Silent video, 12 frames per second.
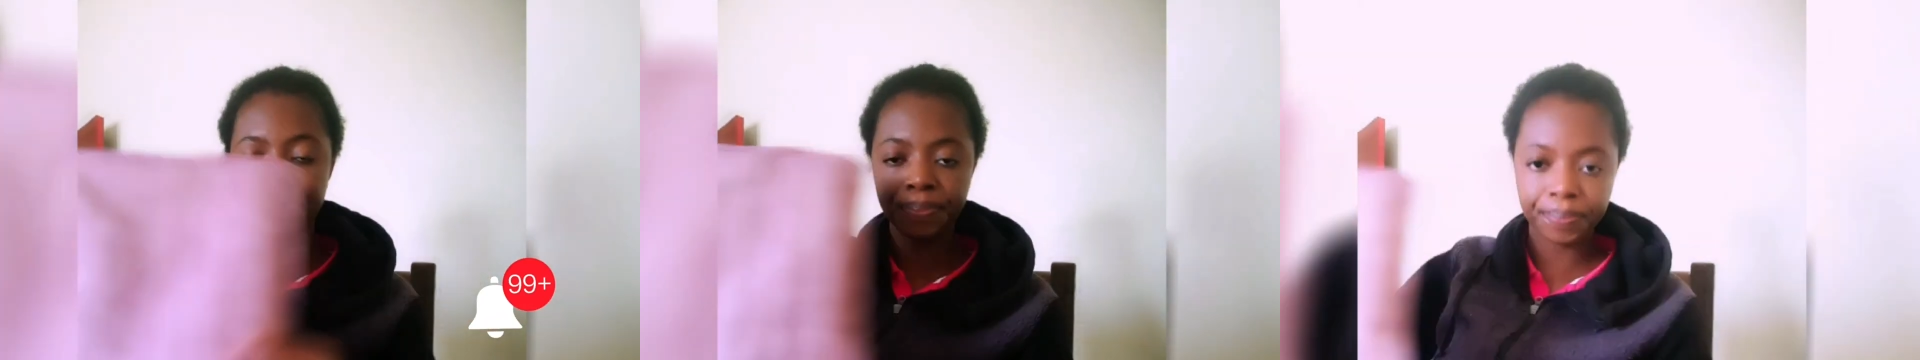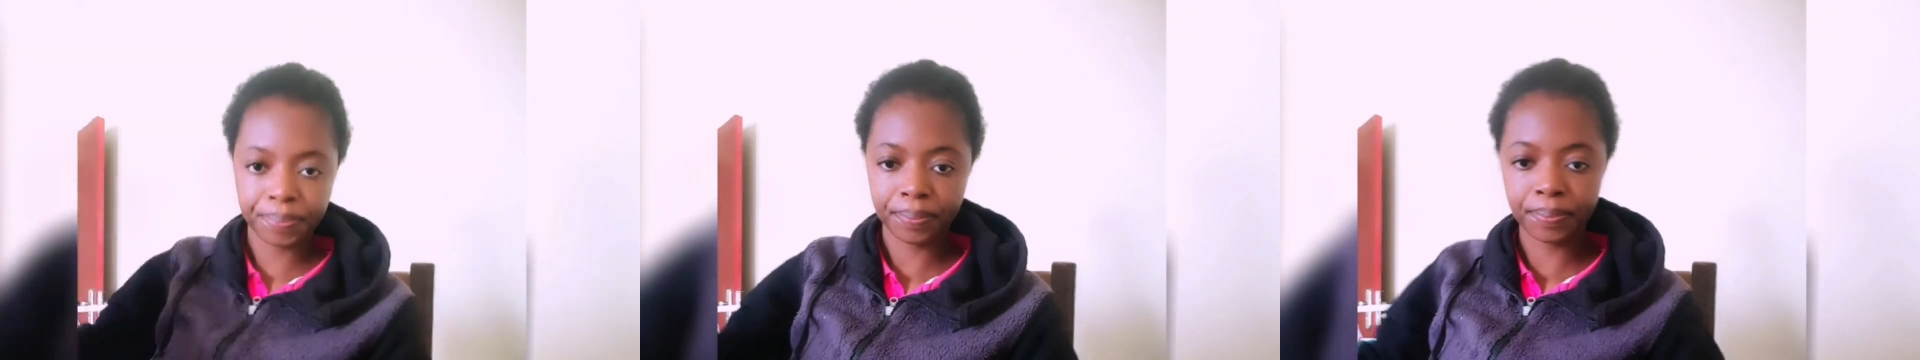
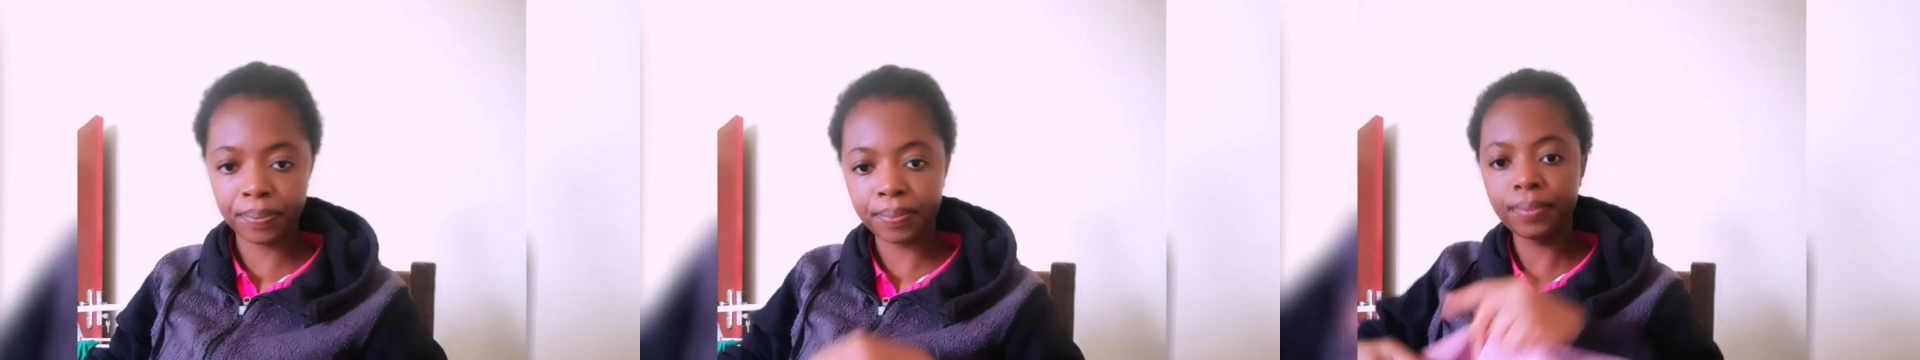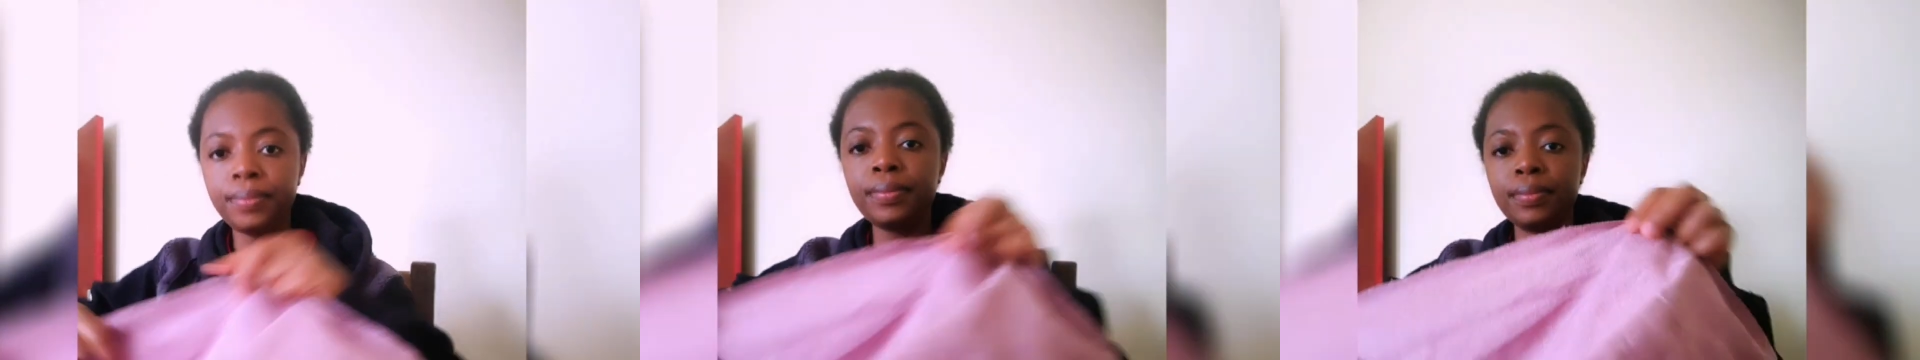
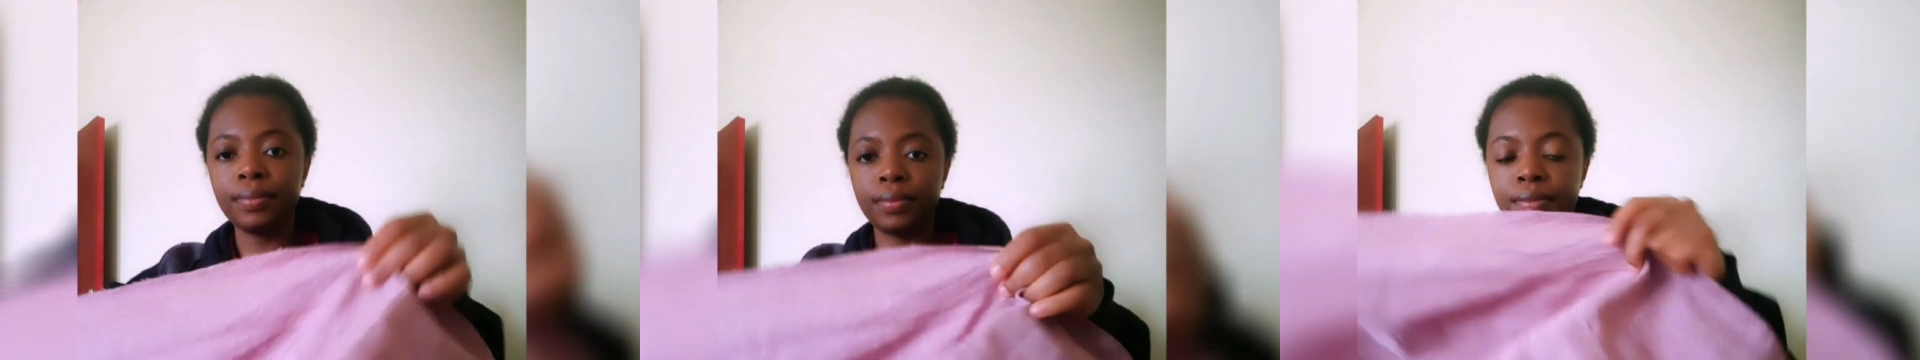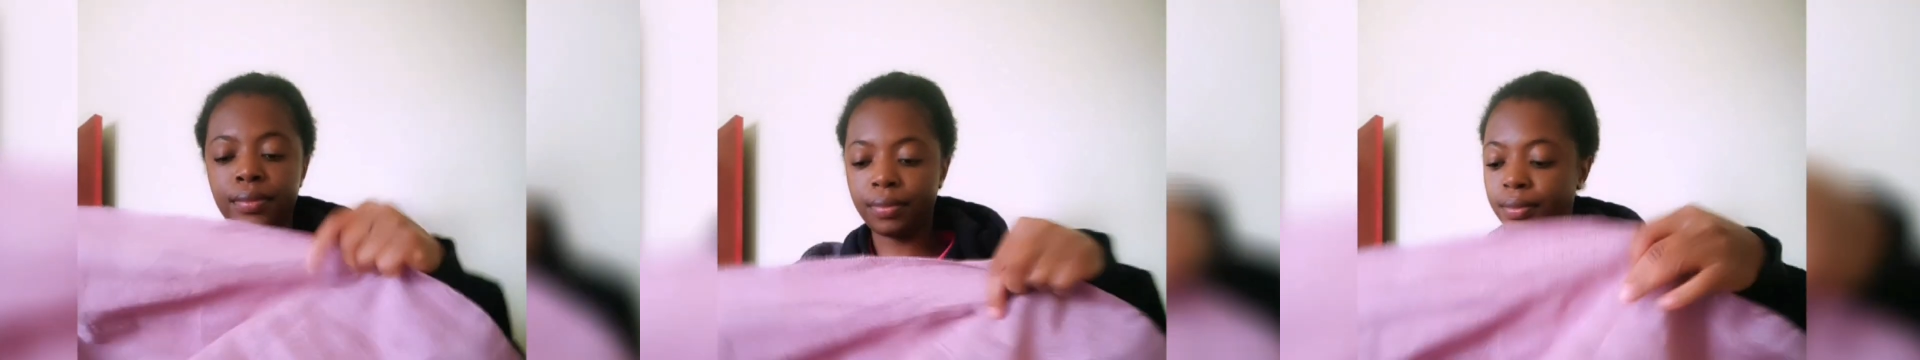centimeter for the
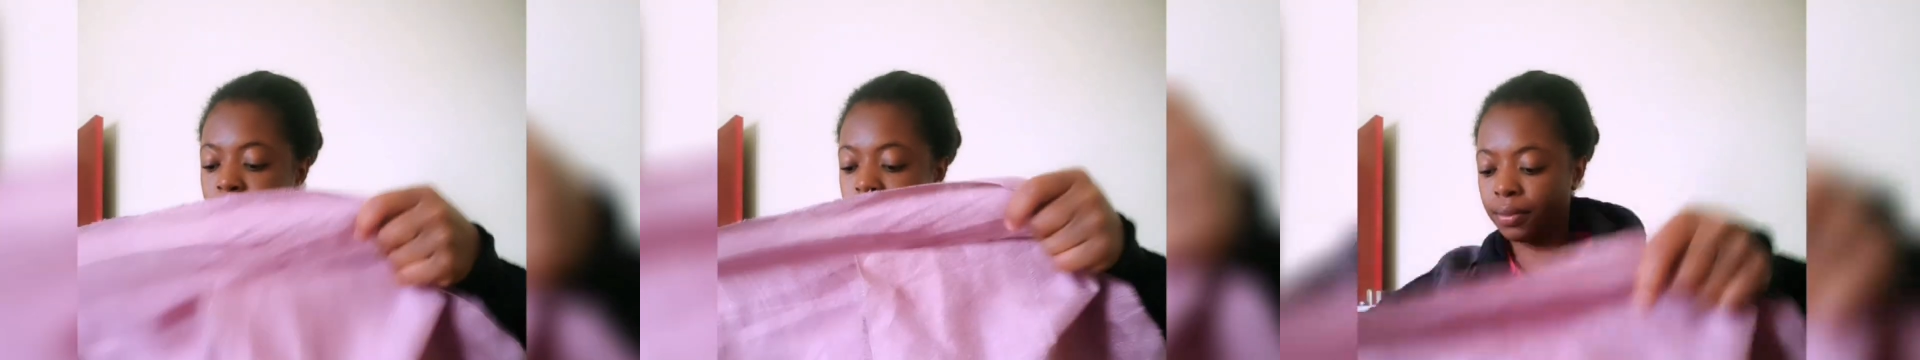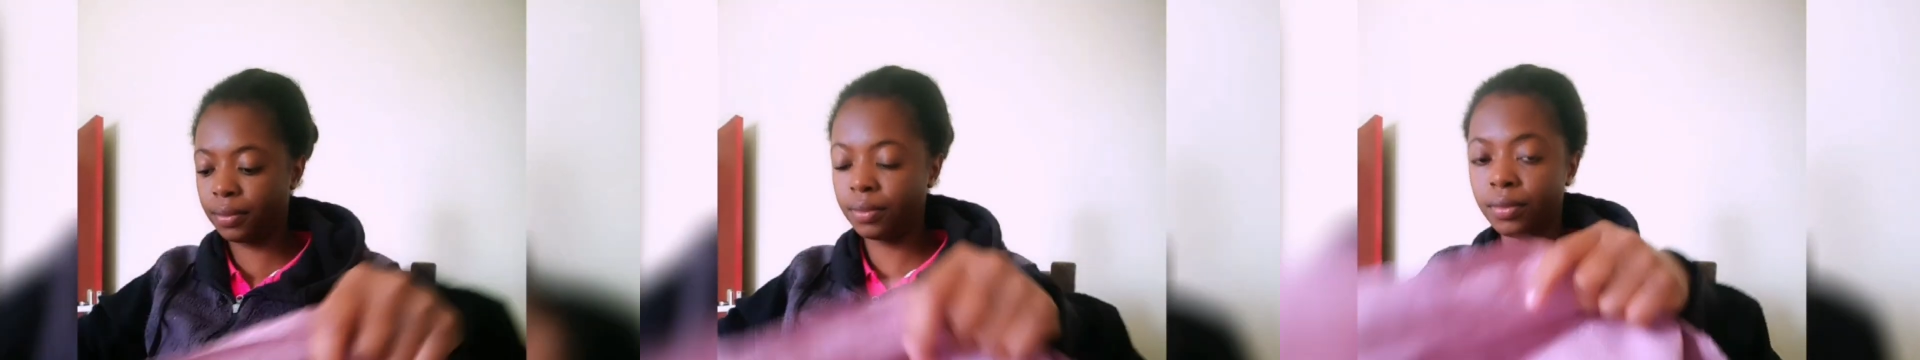length
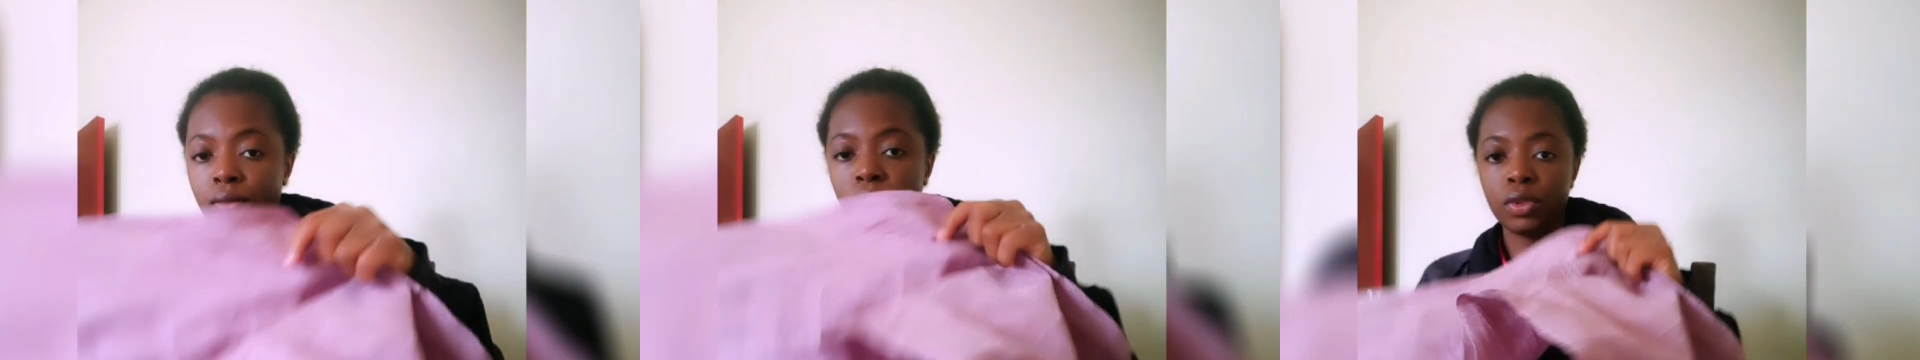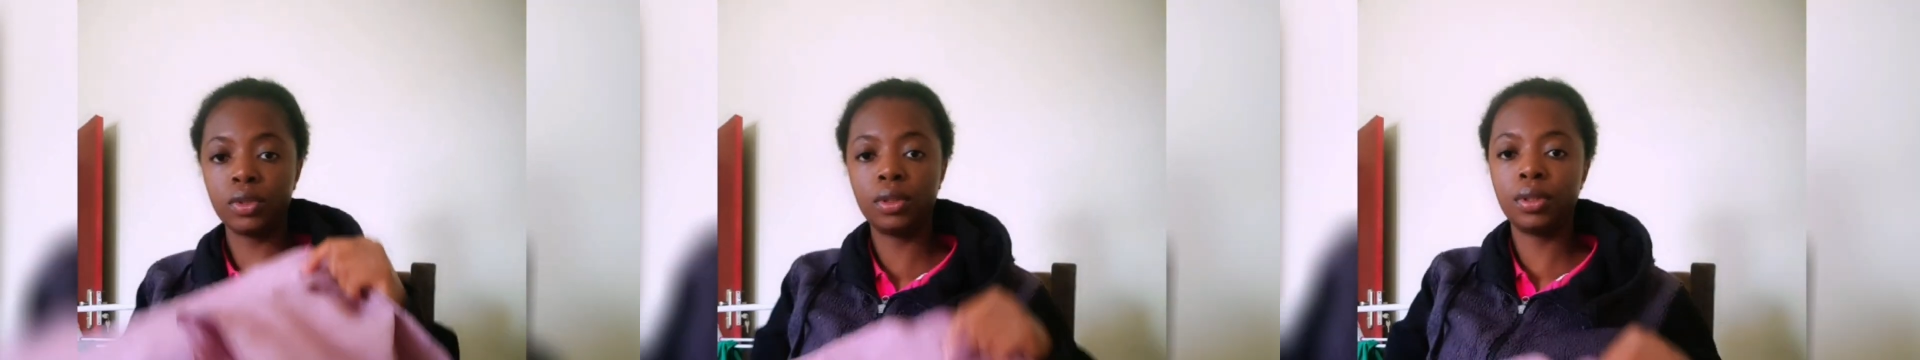
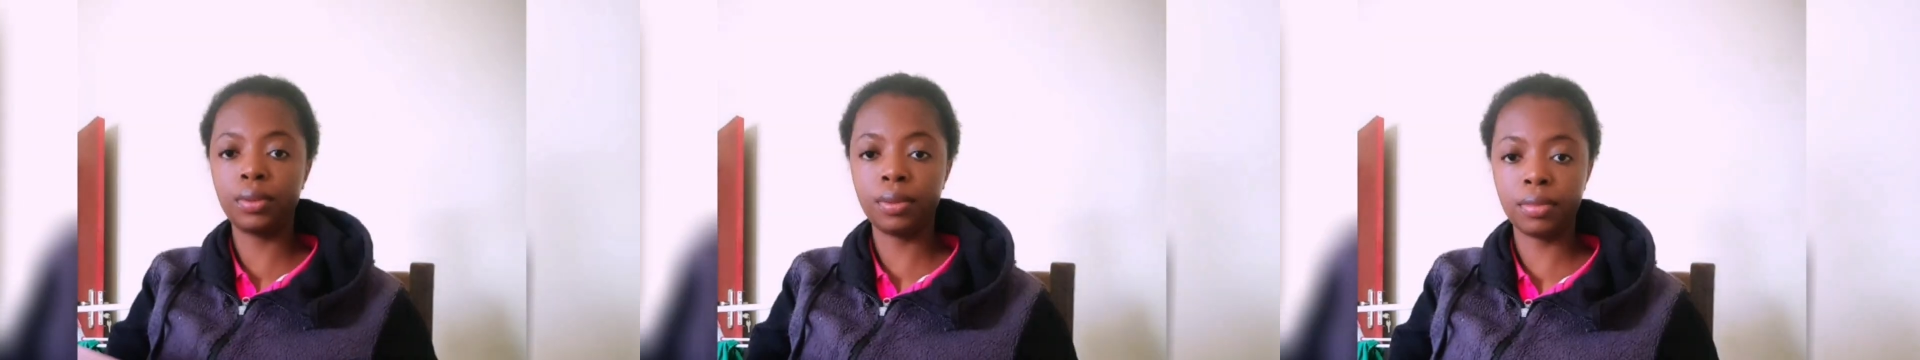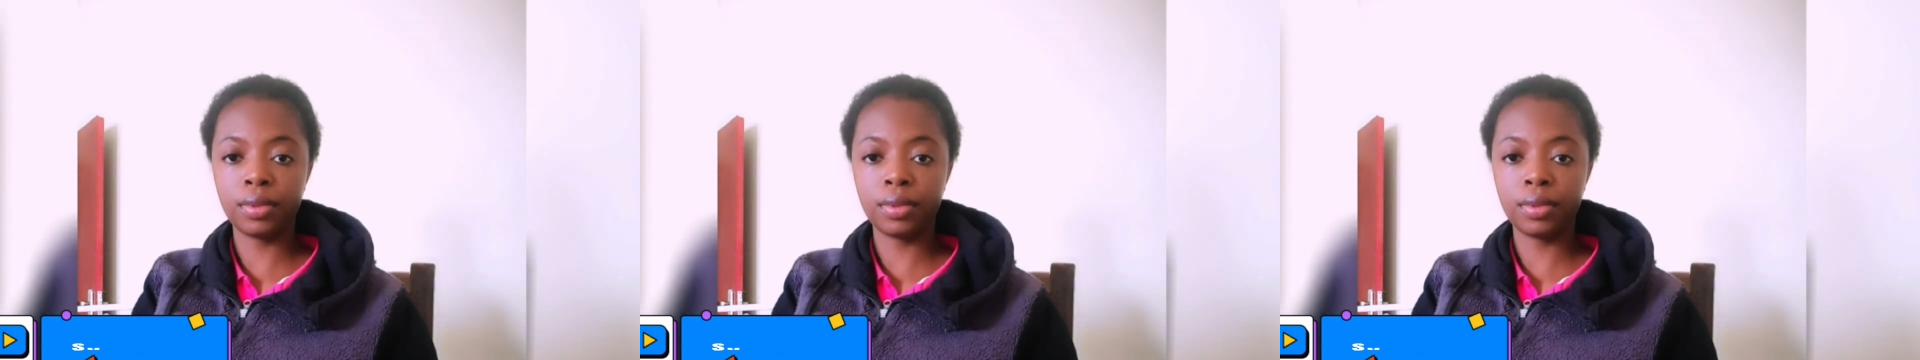and